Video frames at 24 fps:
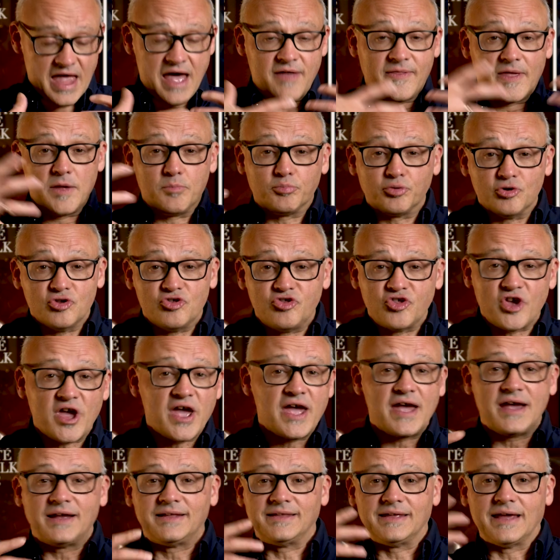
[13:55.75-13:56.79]
they
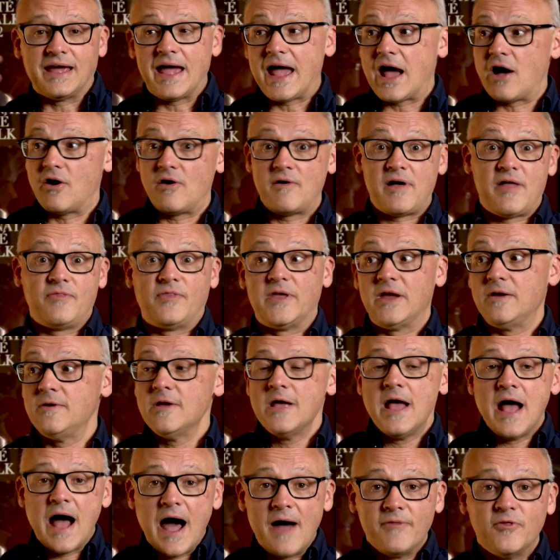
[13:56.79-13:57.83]
project, how
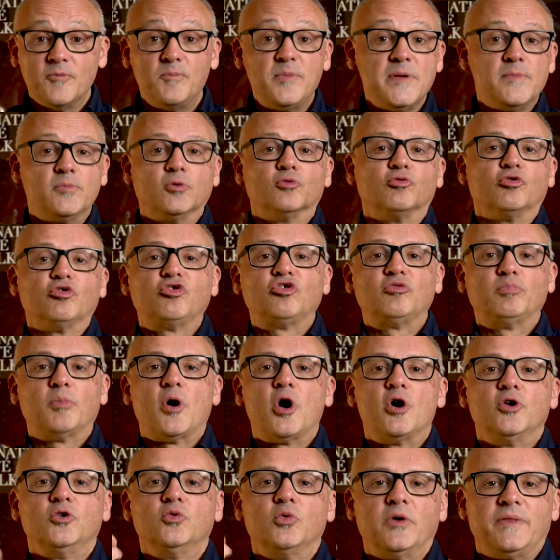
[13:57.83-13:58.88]
other people
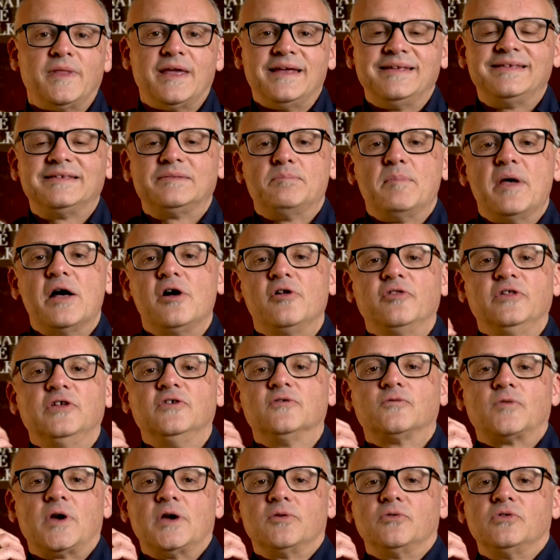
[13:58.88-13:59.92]
respond when they smell
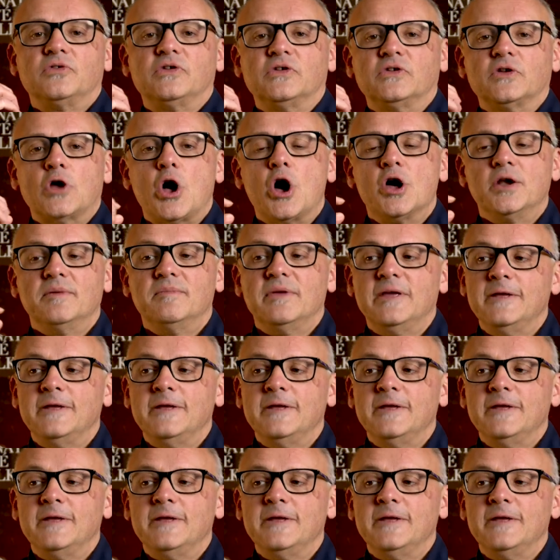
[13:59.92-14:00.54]
these fragrances on